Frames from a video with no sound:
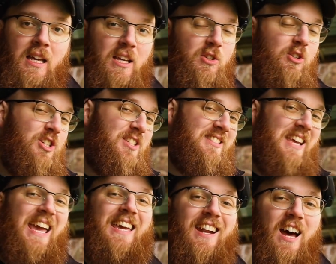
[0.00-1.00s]
Let's go and just
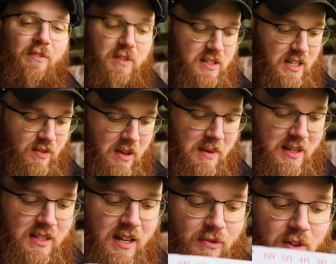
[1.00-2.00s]
take it off and see if that
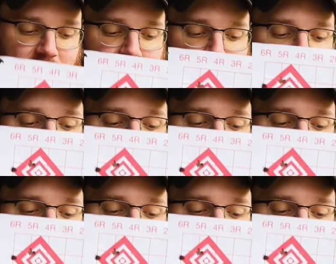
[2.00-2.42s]
makes a difference.